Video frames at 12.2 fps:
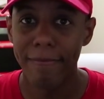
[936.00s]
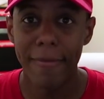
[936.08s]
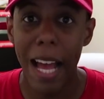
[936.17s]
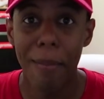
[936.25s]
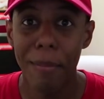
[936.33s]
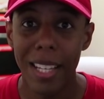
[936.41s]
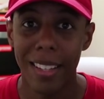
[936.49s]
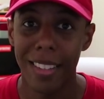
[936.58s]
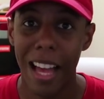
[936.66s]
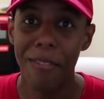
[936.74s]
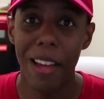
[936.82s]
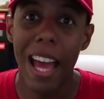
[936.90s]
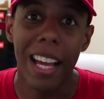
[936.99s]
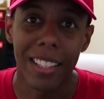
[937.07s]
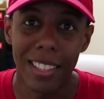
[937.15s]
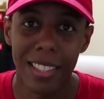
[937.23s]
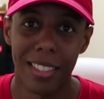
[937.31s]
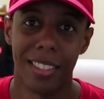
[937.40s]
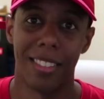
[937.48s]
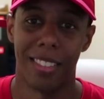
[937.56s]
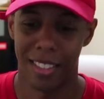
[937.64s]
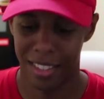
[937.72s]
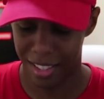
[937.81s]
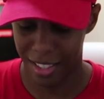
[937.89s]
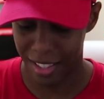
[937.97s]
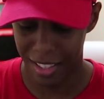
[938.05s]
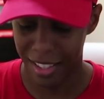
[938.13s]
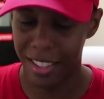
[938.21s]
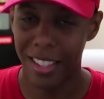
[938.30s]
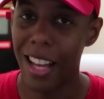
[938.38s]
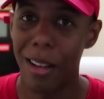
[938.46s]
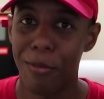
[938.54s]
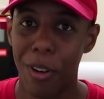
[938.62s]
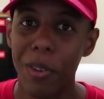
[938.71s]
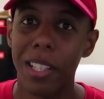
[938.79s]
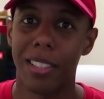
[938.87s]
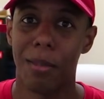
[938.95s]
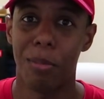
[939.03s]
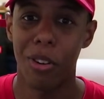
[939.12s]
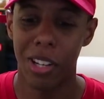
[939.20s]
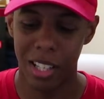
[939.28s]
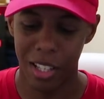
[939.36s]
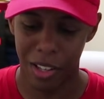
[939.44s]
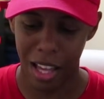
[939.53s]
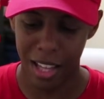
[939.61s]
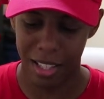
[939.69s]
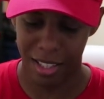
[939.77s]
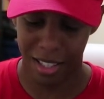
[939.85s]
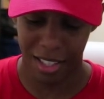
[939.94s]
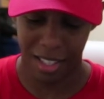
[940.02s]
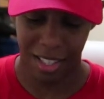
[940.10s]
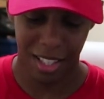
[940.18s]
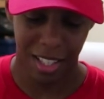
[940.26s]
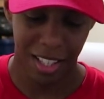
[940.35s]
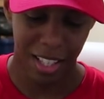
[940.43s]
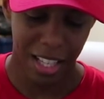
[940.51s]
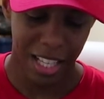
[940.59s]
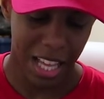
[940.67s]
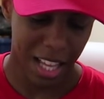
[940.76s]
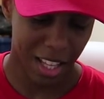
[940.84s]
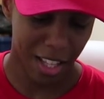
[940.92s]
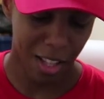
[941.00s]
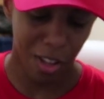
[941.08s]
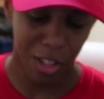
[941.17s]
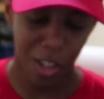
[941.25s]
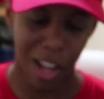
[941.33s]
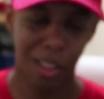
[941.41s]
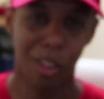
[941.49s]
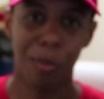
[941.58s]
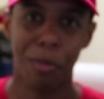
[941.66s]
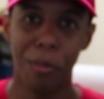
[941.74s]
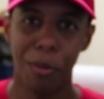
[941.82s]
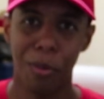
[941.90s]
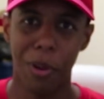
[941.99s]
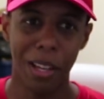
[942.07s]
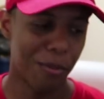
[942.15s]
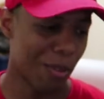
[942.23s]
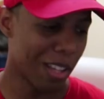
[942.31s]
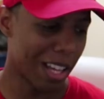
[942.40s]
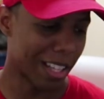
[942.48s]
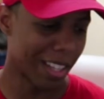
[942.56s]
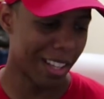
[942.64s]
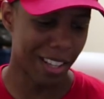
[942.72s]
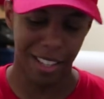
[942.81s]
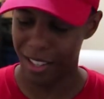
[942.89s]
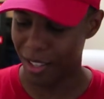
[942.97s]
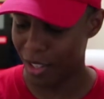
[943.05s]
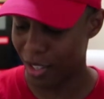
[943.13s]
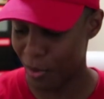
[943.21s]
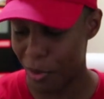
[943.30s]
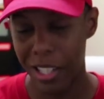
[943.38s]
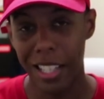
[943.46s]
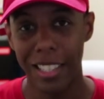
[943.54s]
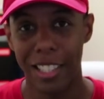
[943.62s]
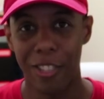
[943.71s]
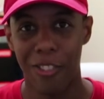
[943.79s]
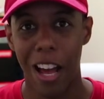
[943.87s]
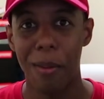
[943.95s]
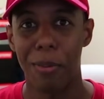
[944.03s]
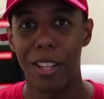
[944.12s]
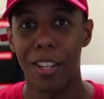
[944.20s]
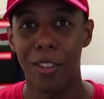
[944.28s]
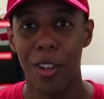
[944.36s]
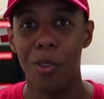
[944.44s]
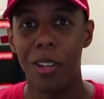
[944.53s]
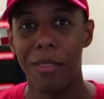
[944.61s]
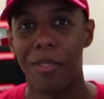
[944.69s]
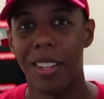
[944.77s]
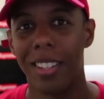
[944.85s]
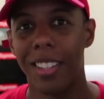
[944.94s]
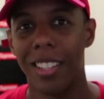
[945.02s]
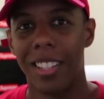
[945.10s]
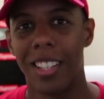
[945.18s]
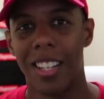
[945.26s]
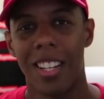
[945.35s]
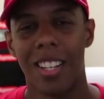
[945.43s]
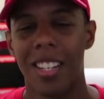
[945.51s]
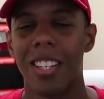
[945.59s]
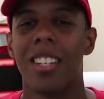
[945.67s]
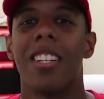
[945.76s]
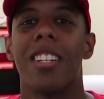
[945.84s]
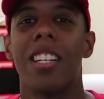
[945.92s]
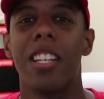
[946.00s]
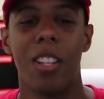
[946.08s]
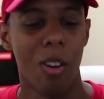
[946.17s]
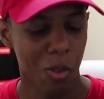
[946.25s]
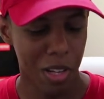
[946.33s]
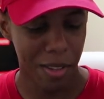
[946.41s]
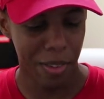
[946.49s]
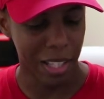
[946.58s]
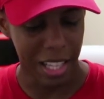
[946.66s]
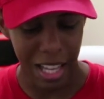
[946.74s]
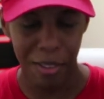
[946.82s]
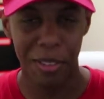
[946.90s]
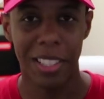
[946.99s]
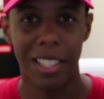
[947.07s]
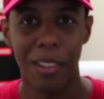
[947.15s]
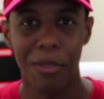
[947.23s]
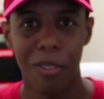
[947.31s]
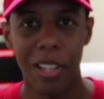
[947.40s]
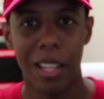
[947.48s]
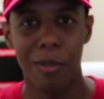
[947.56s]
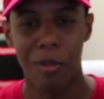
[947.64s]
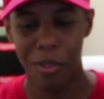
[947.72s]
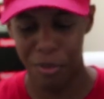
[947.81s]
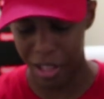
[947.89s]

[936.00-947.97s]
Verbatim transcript: Not me. I have an X. I'm very disappointed in you guys. You know, you know how long people have been waiting for like a one of these to drop and you don't even you don't even get us a freaking one